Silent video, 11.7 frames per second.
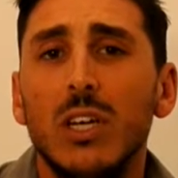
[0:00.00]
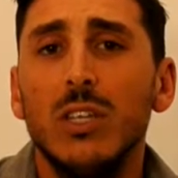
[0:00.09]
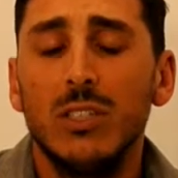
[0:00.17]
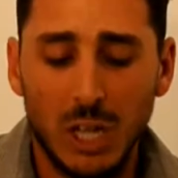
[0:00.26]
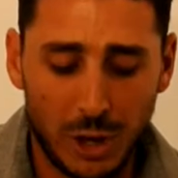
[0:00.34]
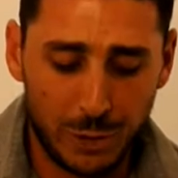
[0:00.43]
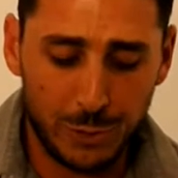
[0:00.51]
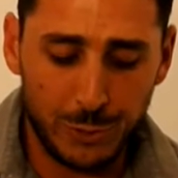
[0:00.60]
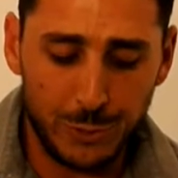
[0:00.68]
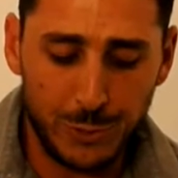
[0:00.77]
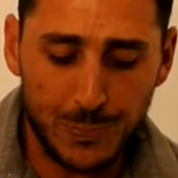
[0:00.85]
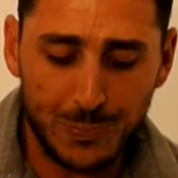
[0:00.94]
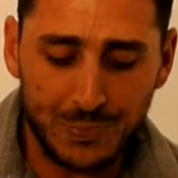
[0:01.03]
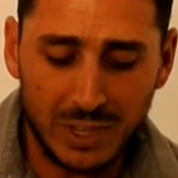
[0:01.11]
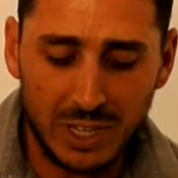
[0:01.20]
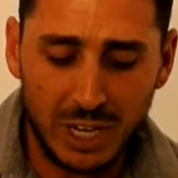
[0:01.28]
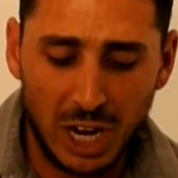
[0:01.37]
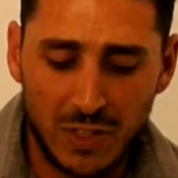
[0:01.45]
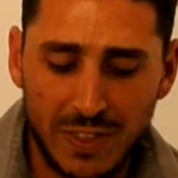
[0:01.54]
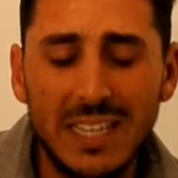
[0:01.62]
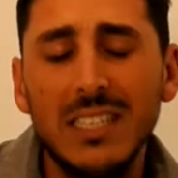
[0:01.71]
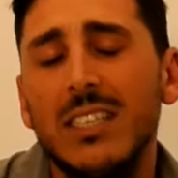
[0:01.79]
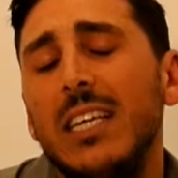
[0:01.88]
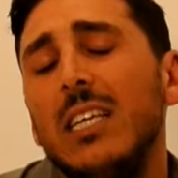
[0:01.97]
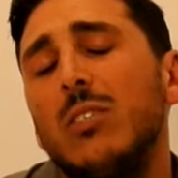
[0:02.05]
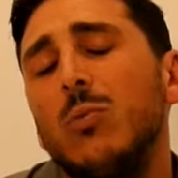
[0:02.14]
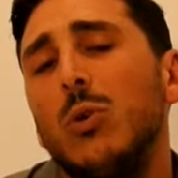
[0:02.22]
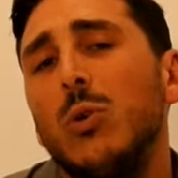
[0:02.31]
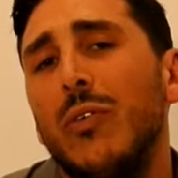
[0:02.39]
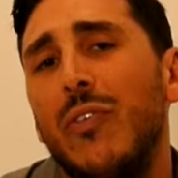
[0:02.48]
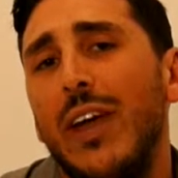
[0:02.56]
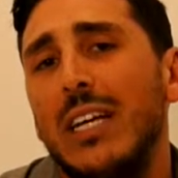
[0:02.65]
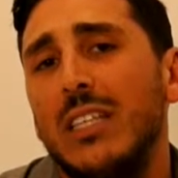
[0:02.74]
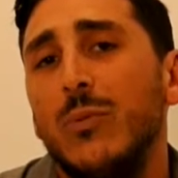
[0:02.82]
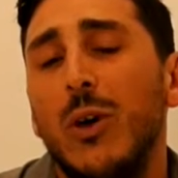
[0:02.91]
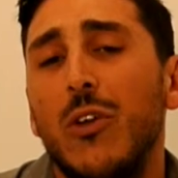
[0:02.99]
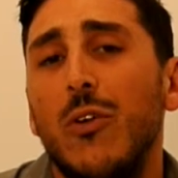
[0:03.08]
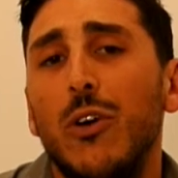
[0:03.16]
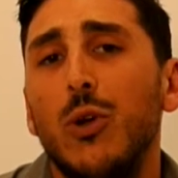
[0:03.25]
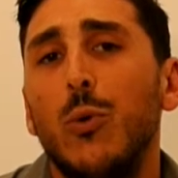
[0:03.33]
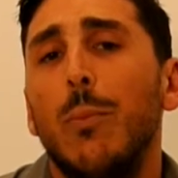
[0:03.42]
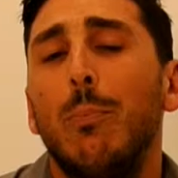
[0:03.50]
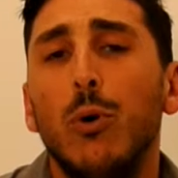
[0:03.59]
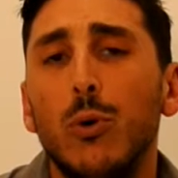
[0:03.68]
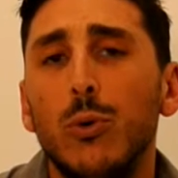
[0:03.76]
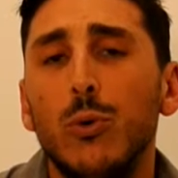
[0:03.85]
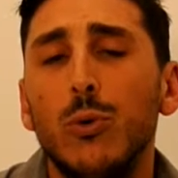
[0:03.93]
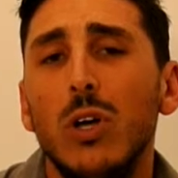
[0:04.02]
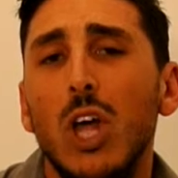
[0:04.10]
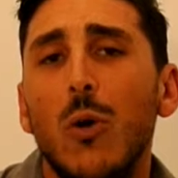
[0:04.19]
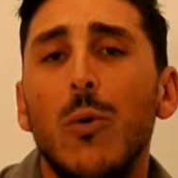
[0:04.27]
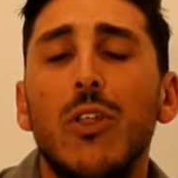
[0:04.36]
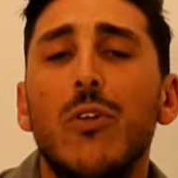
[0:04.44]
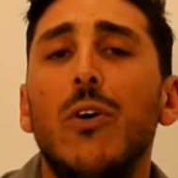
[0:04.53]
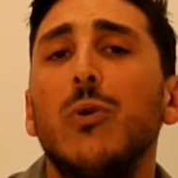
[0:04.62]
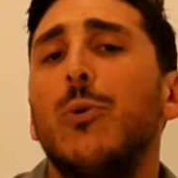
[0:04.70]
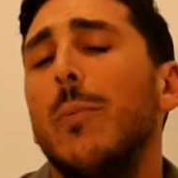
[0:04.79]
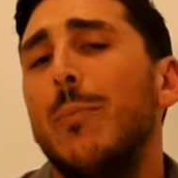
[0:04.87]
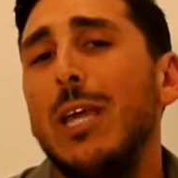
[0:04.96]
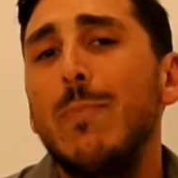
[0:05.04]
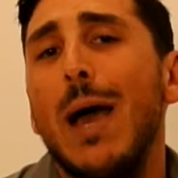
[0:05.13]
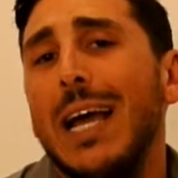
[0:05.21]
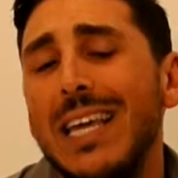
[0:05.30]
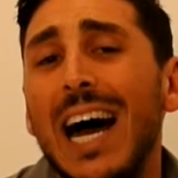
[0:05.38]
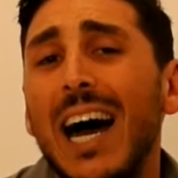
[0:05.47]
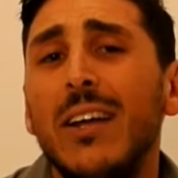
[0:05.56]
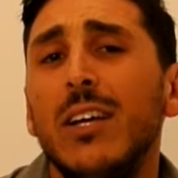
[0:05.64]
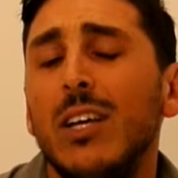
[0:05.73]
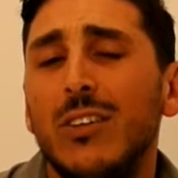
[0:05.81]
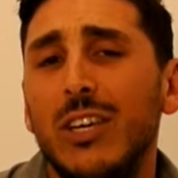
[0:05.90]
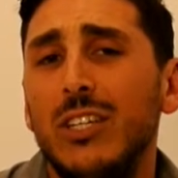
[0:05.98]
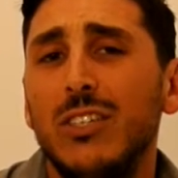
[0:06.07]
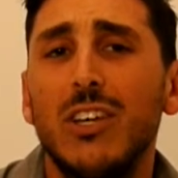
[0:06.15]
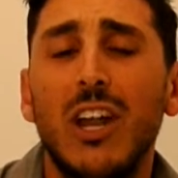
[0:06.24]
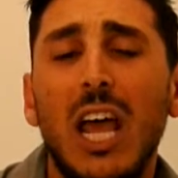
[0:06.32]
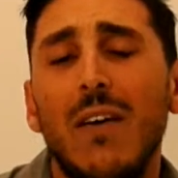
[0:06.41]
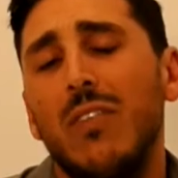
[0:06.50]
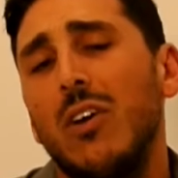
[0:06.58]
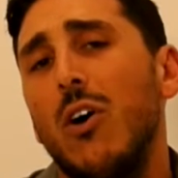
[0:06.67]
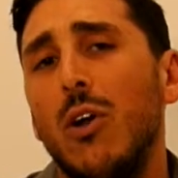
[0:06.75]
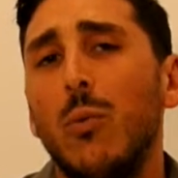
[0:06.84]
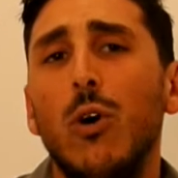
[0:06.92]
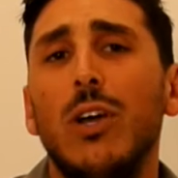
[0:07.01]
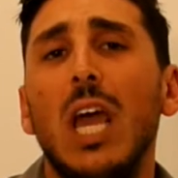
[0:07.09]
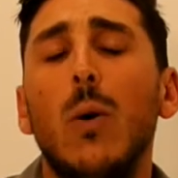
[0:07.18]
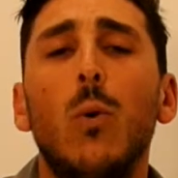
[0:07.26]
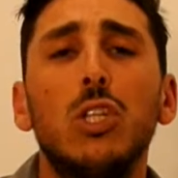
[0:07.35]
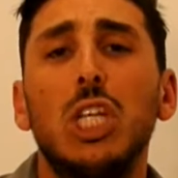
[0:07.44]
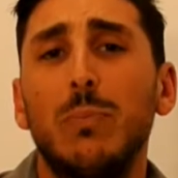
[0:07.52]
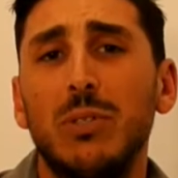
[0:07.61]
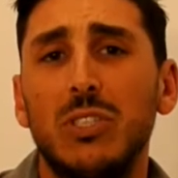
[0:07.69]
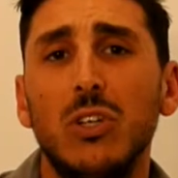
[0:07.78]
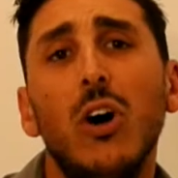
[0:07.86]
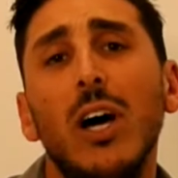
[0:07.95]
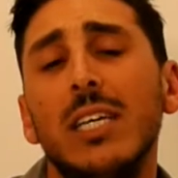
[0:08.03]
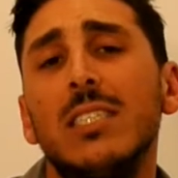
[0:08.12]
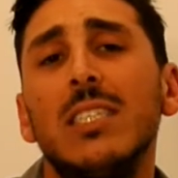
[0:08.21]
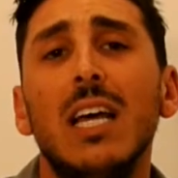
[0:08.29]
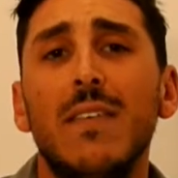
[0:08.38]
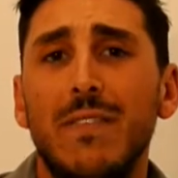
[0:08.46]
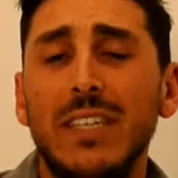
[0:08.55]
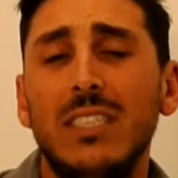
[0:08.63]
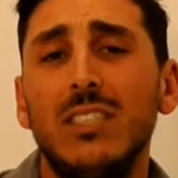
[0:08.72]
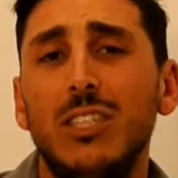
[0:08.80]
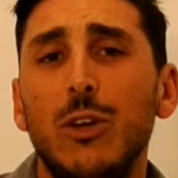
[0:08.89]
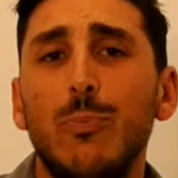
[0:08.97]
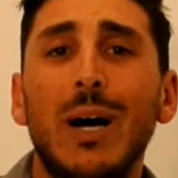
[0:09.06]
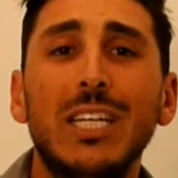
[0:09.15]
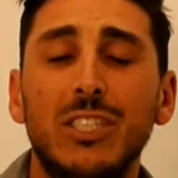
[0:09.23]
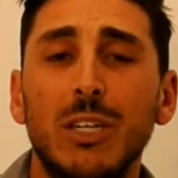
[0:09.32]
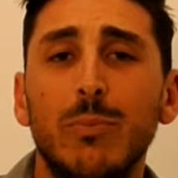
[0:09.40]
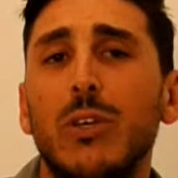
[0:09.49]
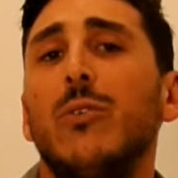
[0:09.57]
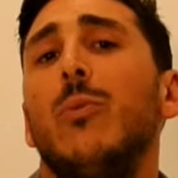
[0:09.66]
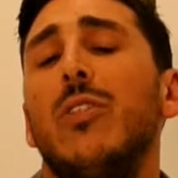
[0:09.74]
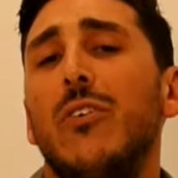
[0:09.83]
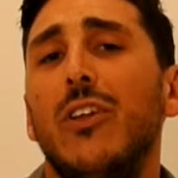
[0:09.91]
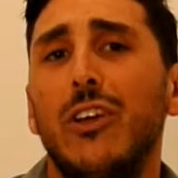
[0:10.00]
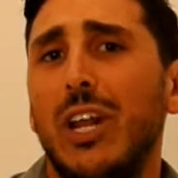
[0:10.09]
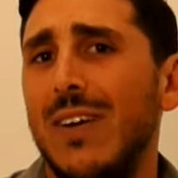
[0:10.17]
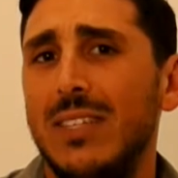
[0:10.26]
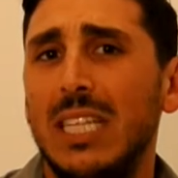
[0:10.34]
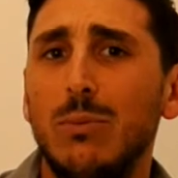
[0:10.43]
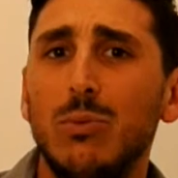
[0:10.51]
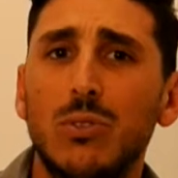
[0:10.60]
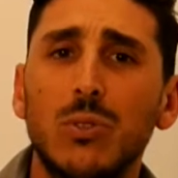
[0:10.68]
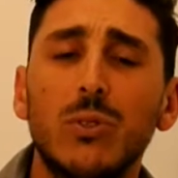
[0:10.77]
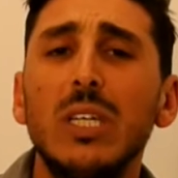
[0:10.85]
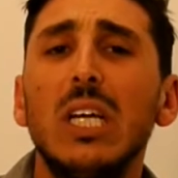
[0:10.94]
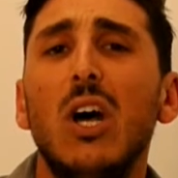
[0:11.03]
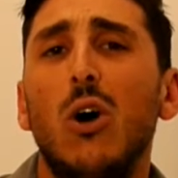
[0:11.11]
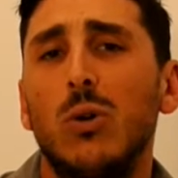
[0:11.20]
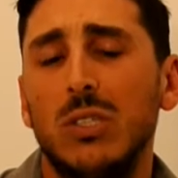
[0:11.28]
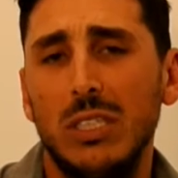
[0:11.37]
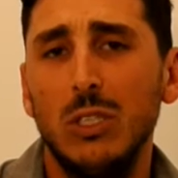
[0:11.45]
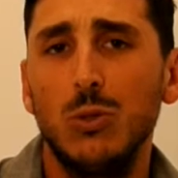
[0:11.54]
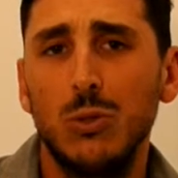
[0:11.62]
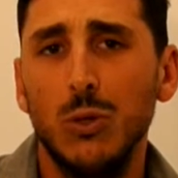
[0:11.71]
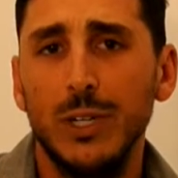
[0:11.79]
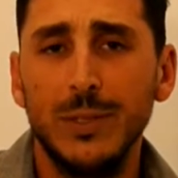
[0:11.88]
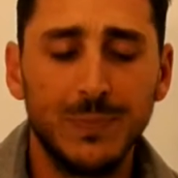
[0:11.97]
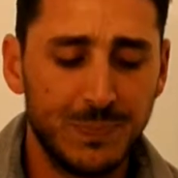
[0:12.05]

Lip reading: So, these things will affect whether or not you want a pool, whether or not you want a big backyard. So you're just going to have to kind of work out what type of size fits into your budget, whether or not you're going to have a double story or a single story.